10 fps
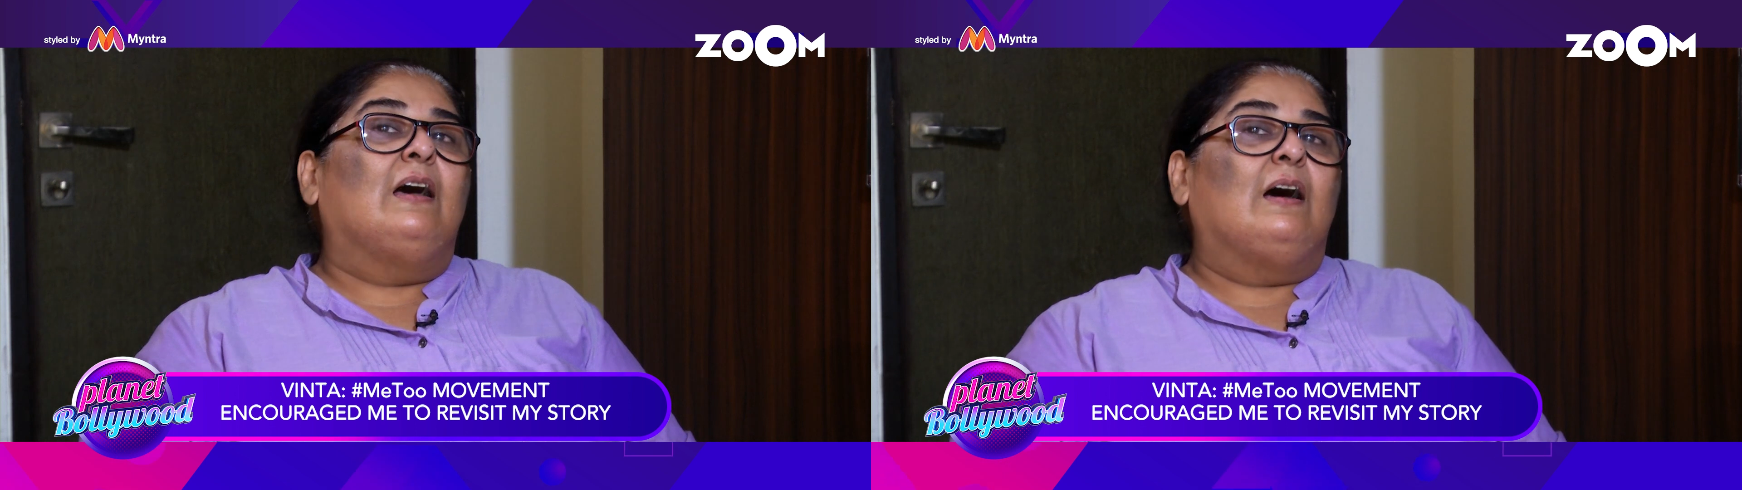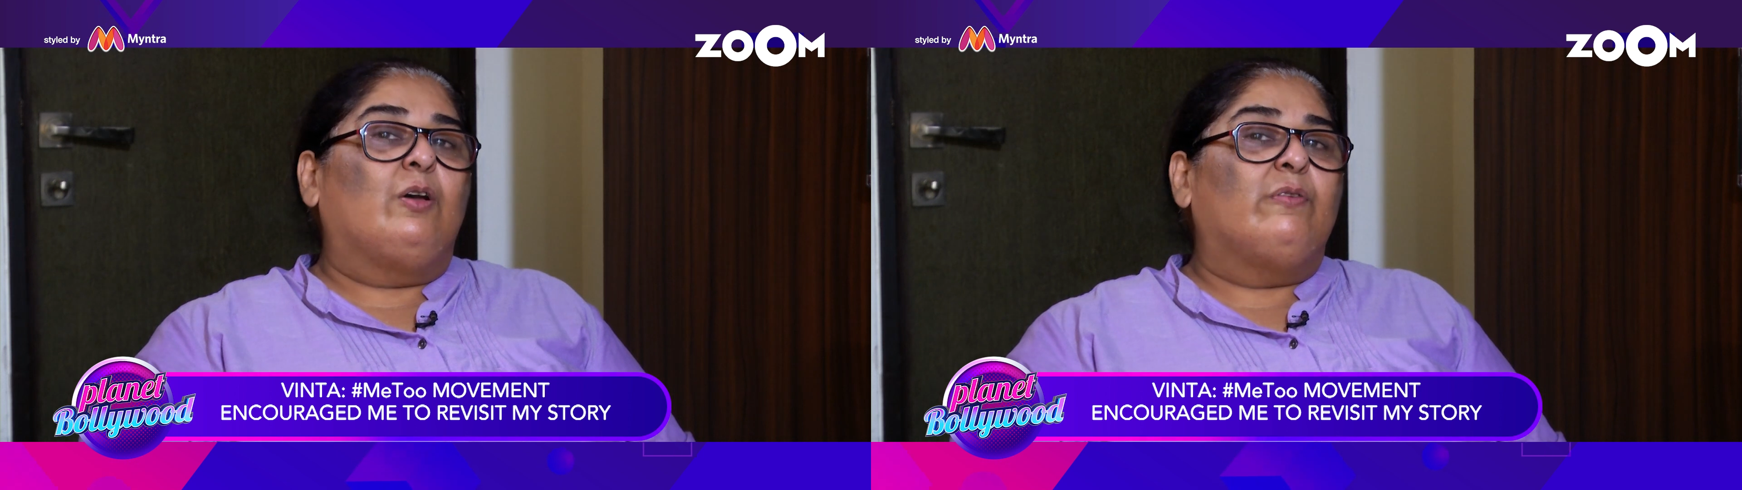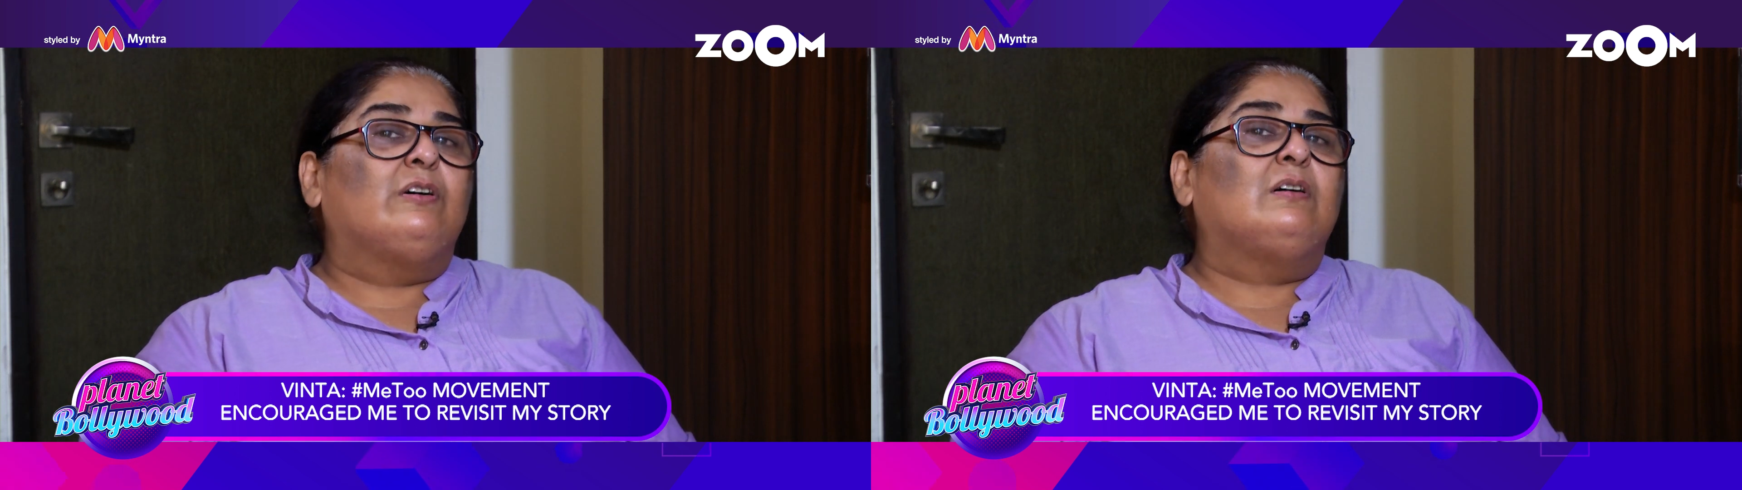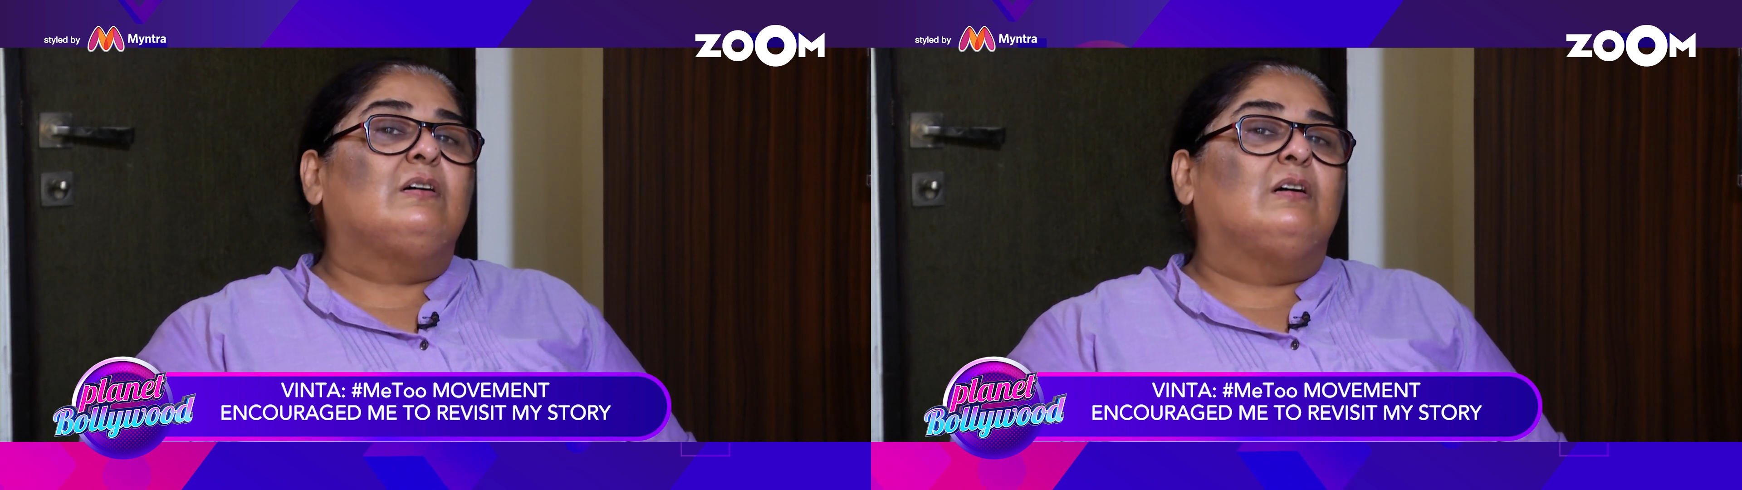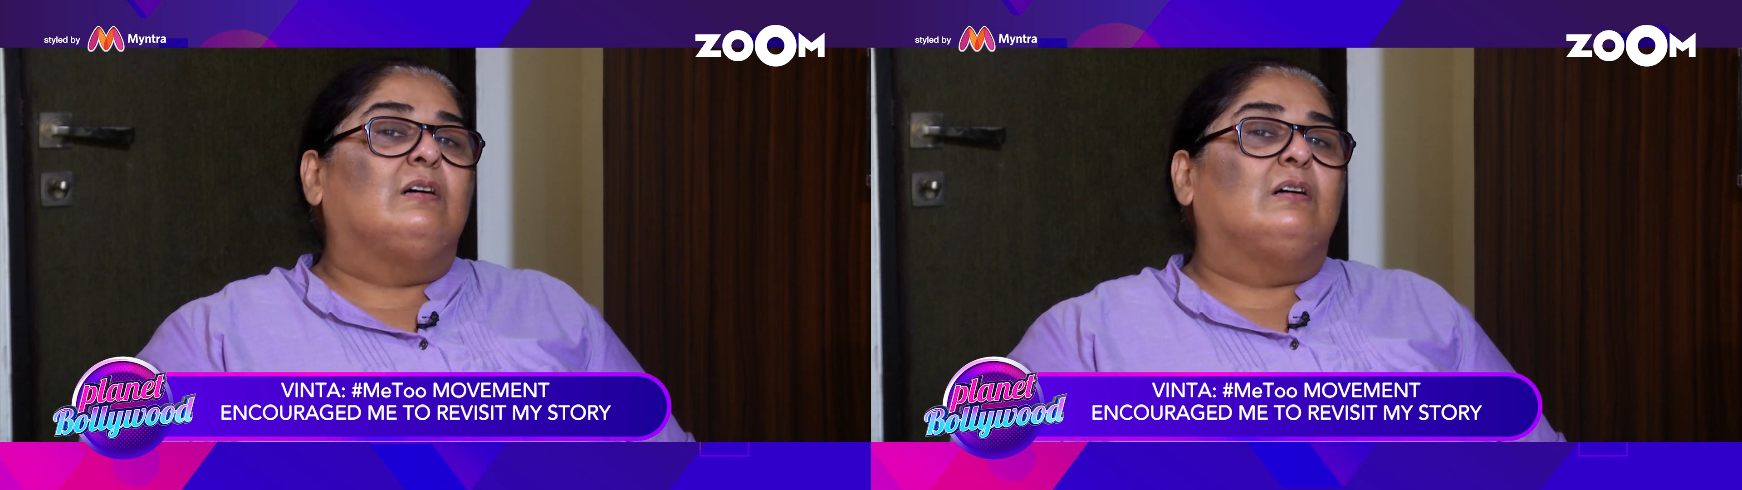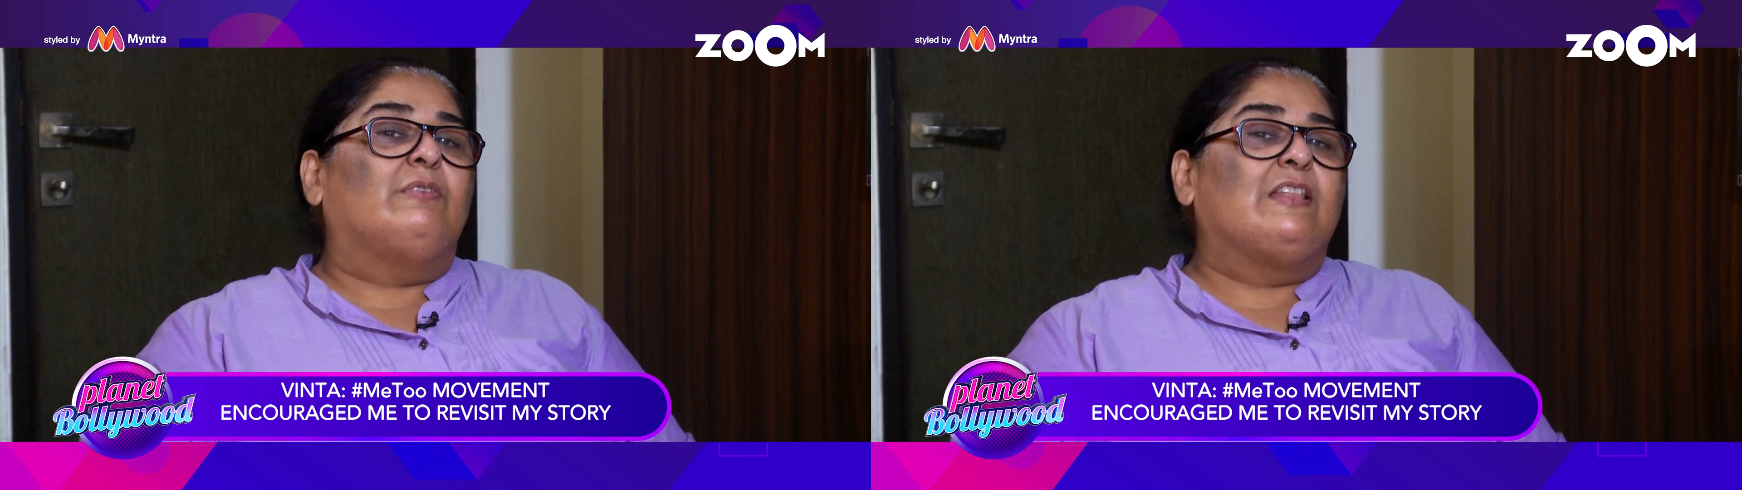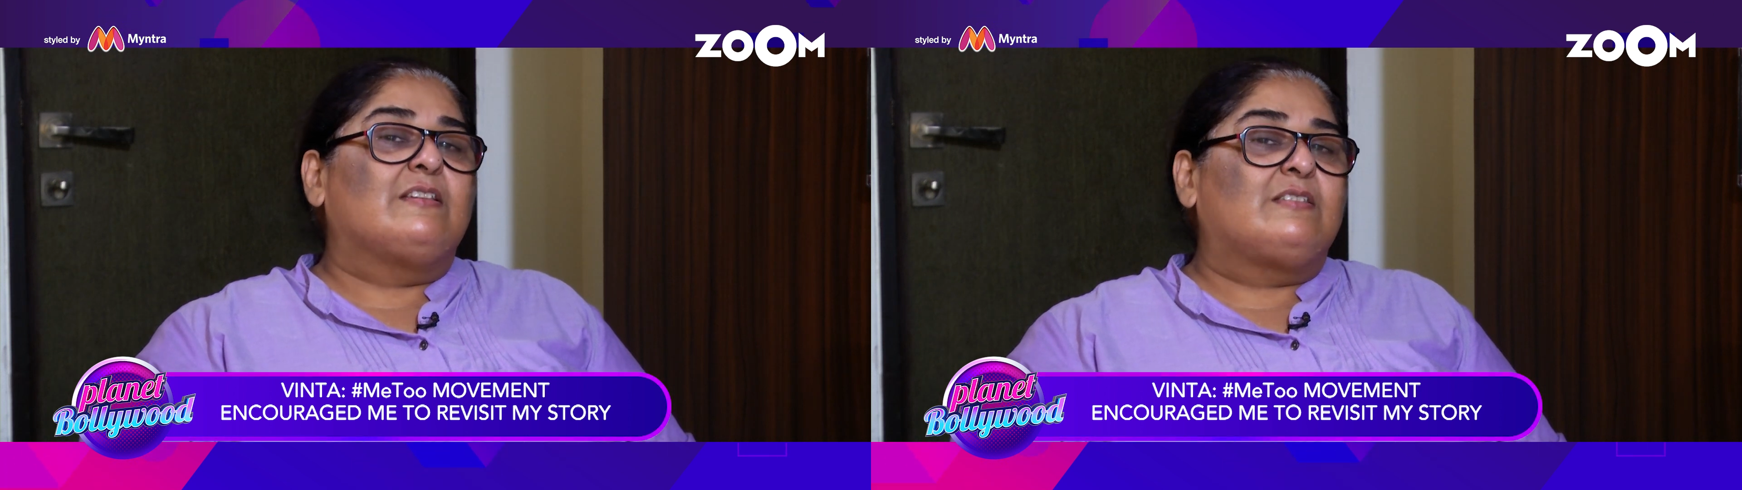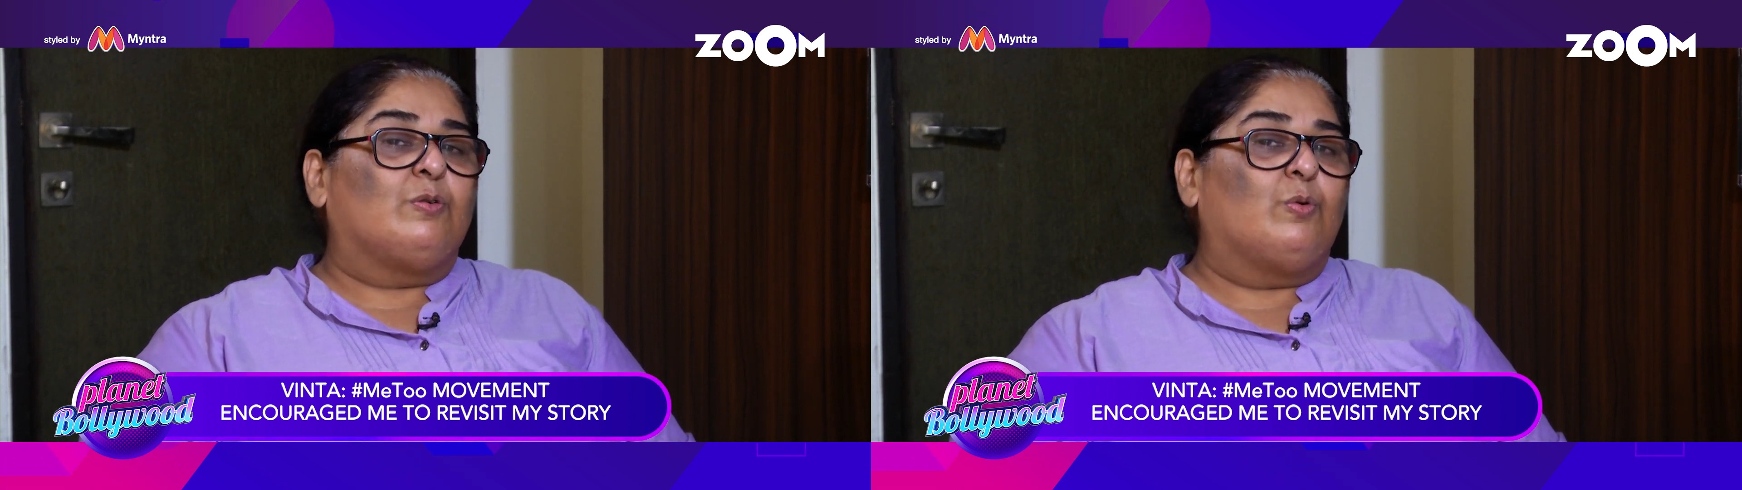However, uh, when
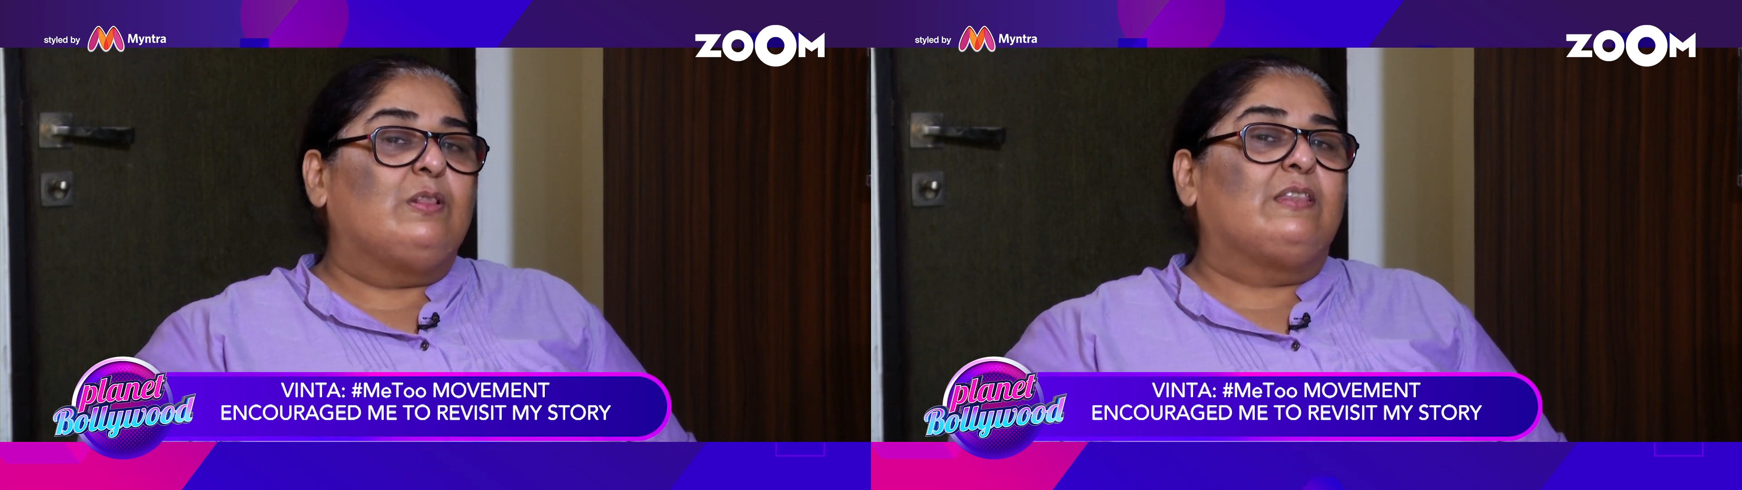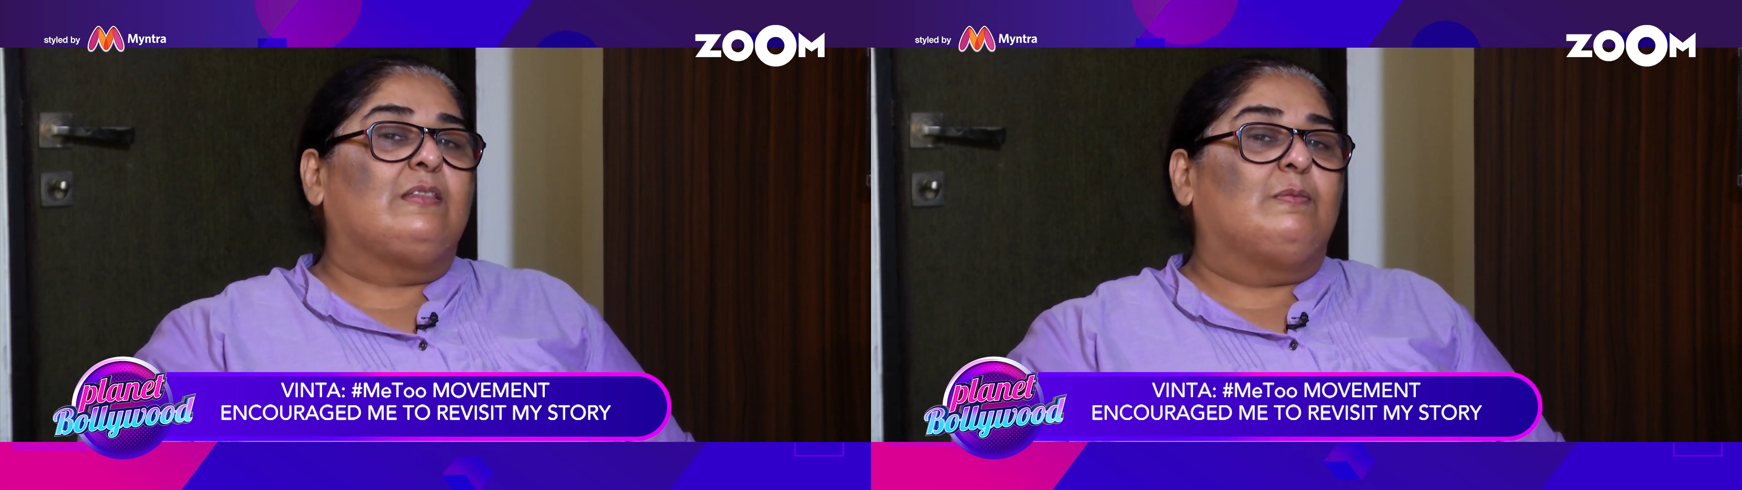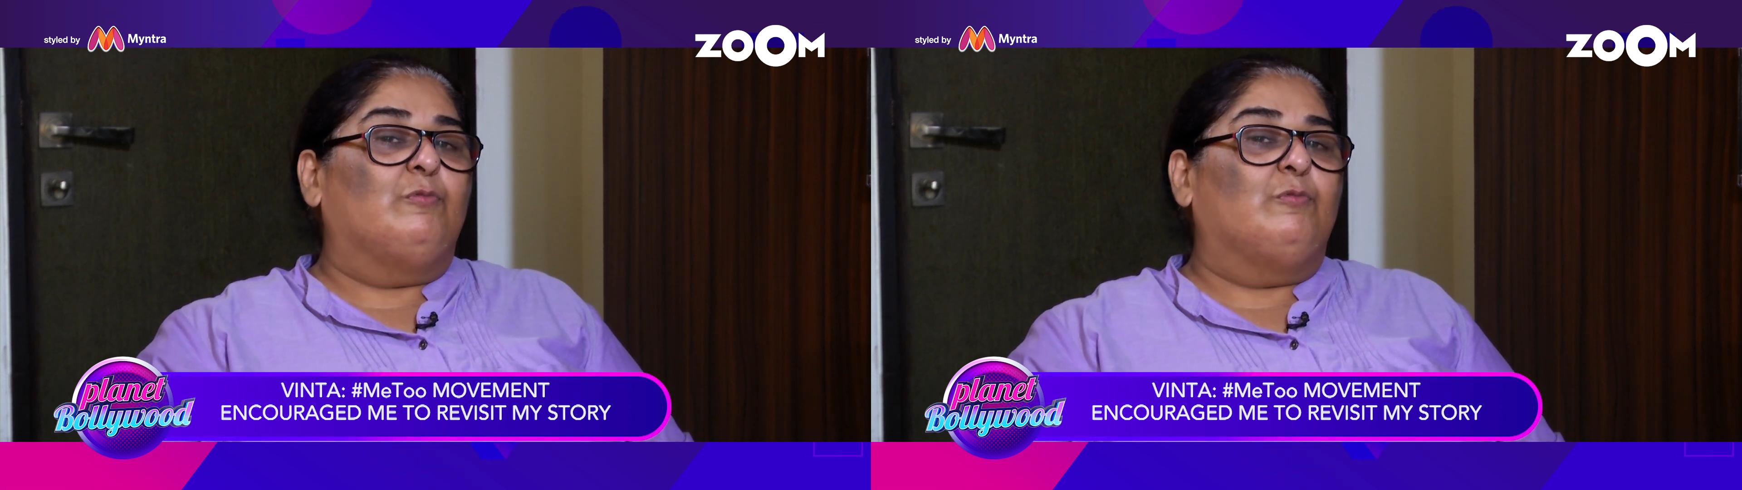this whole th